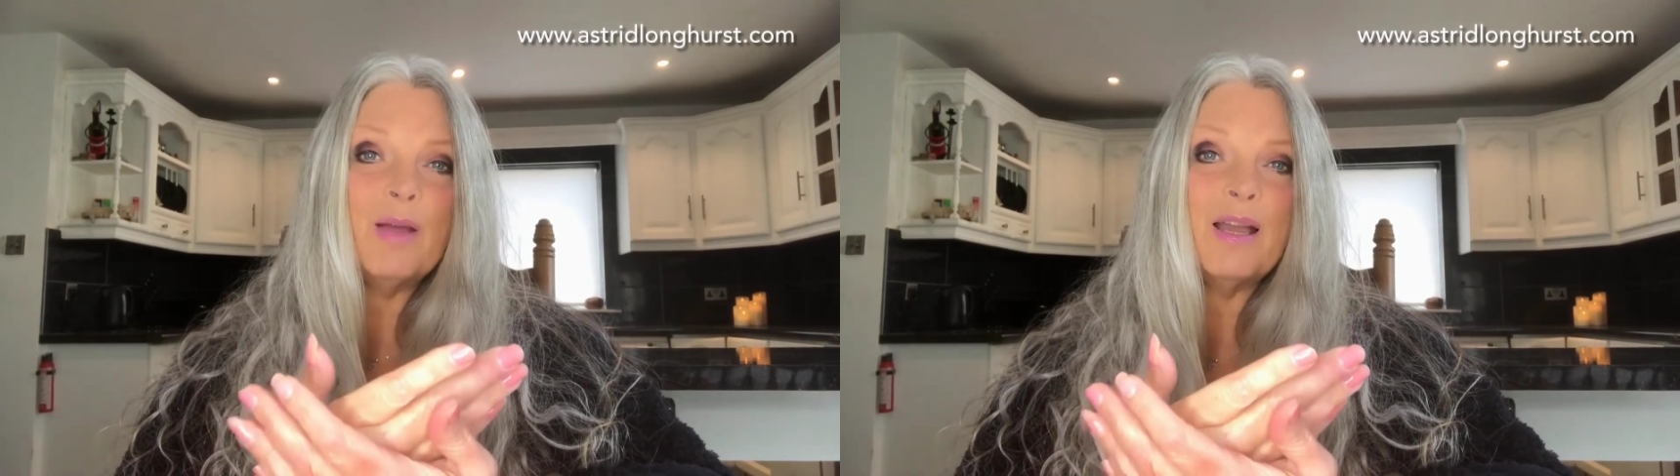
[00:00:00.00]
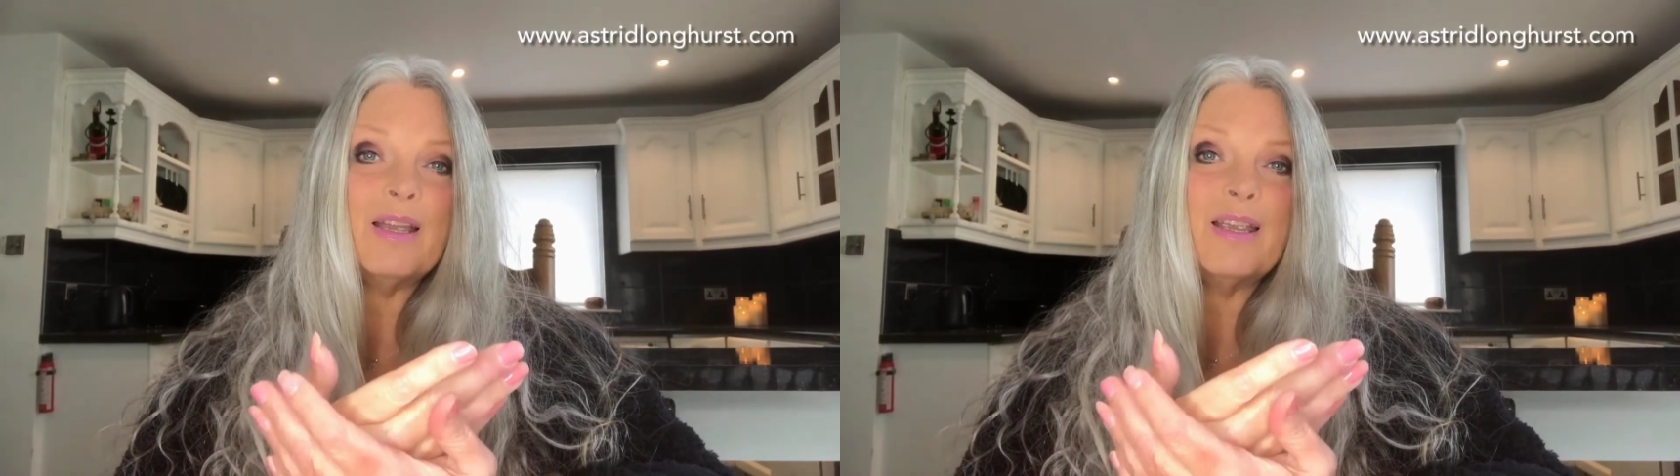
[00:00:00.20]

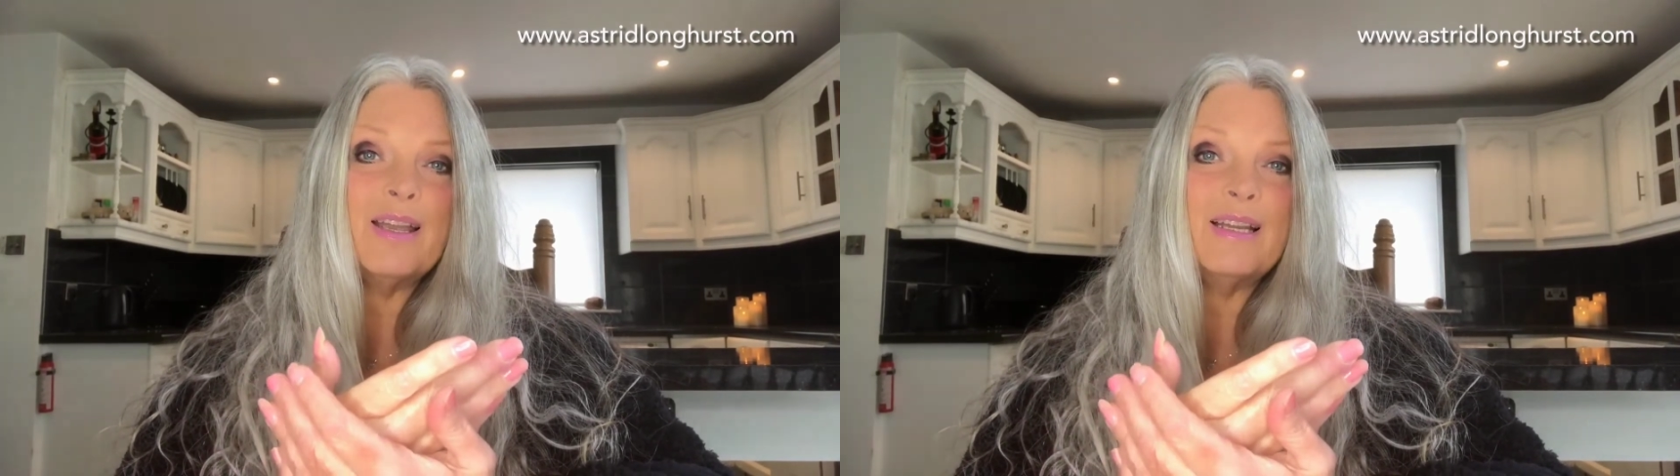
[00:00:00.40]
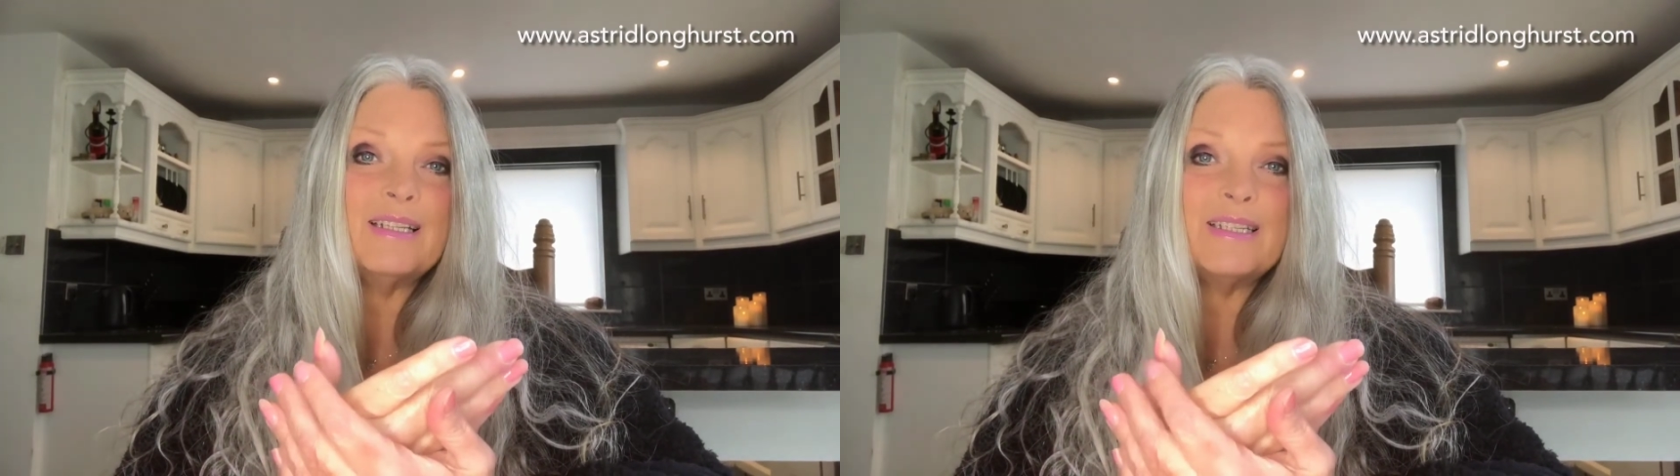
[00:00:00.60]

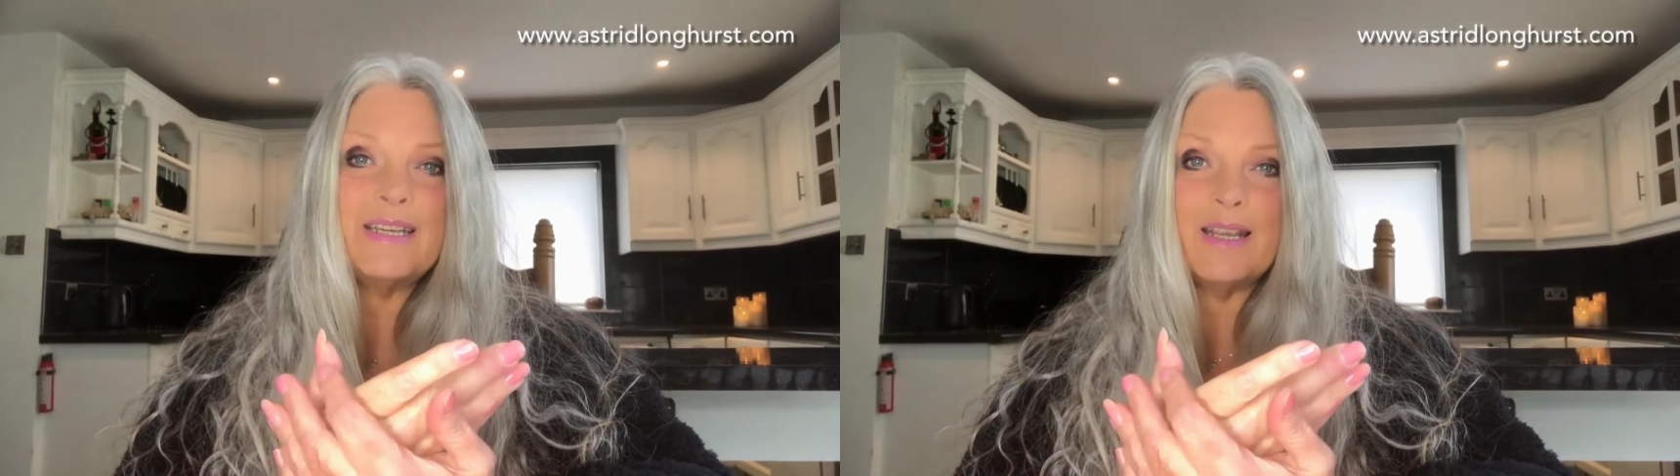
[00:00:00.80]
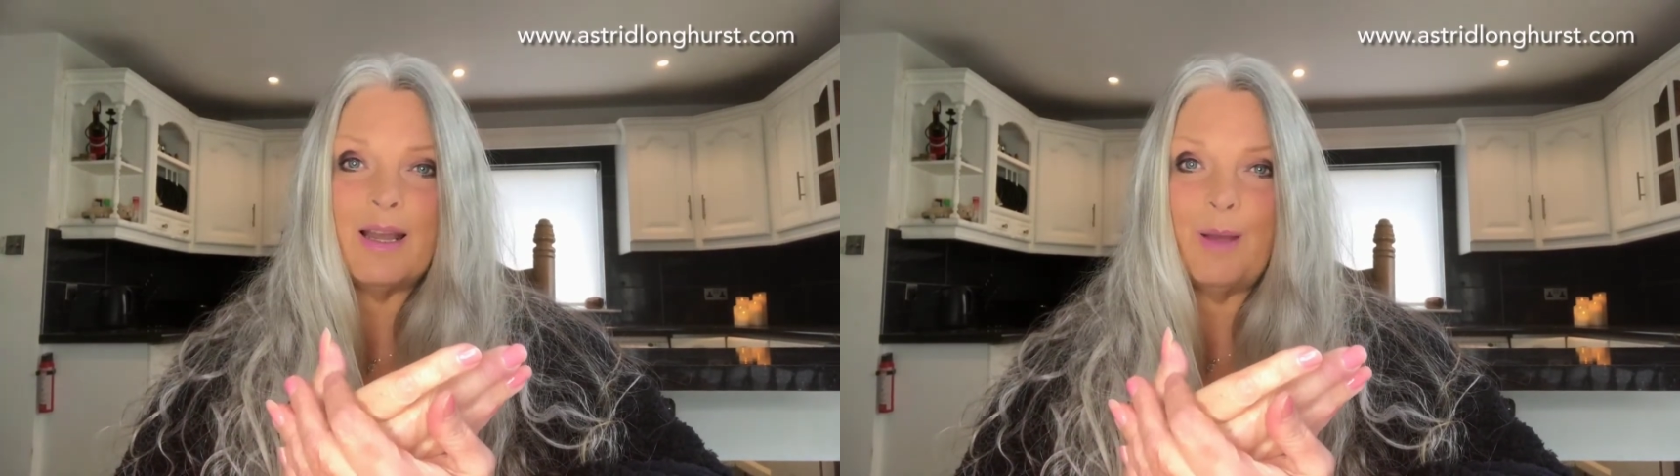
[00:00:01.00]
my
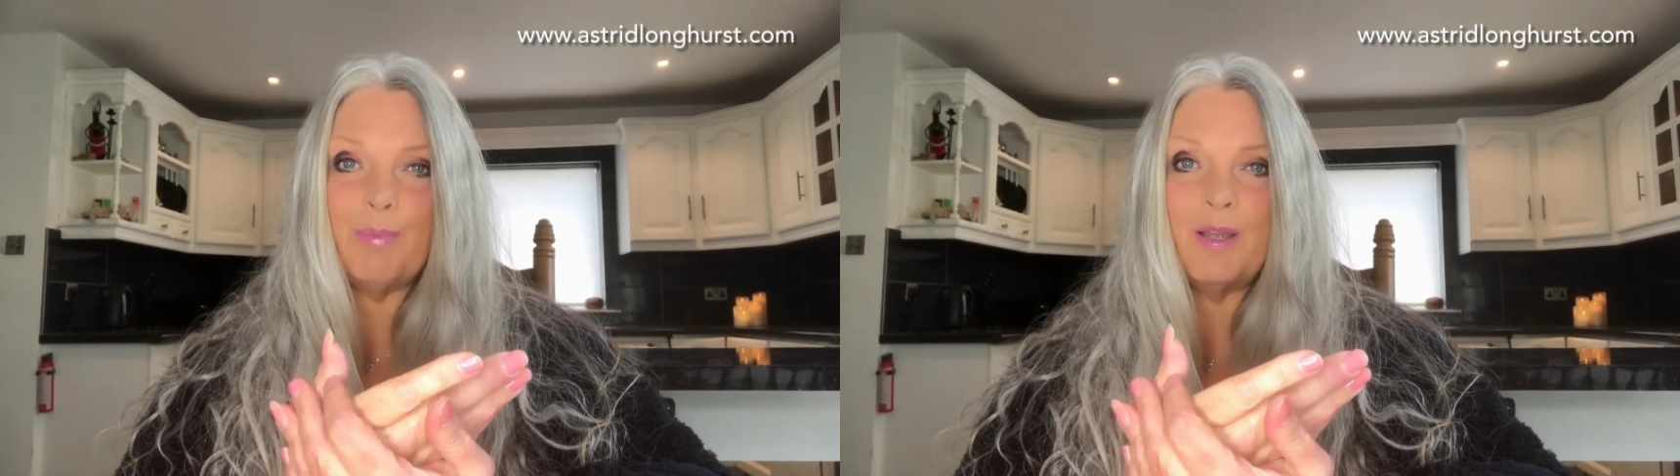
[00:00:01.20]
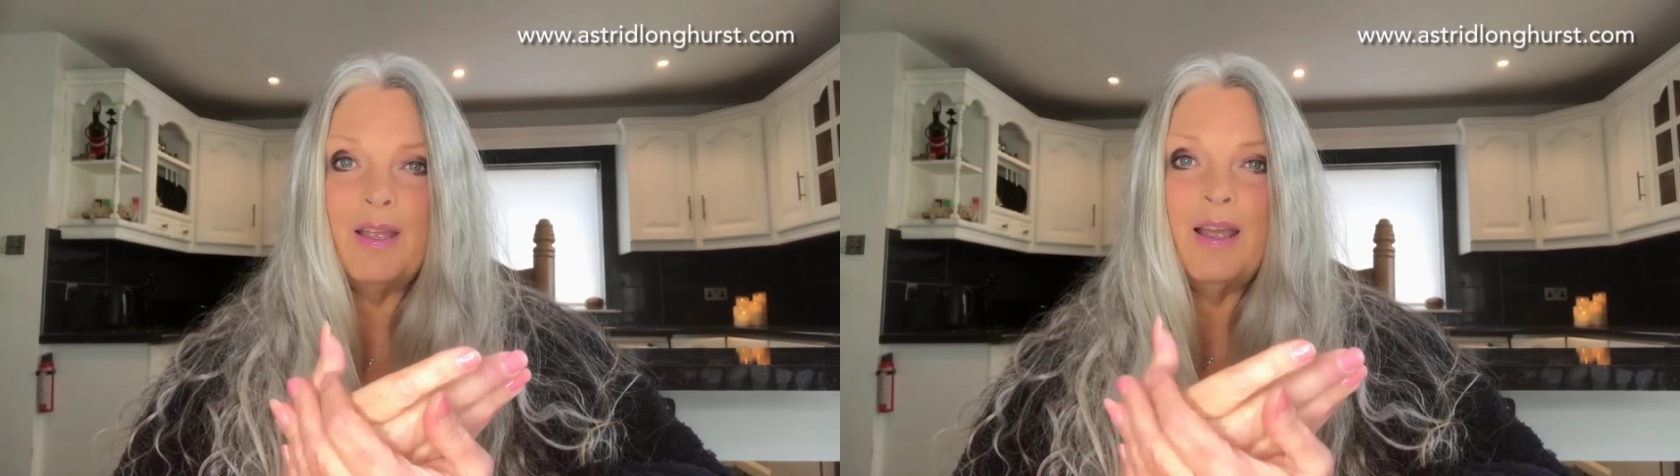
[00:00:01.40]
teacup.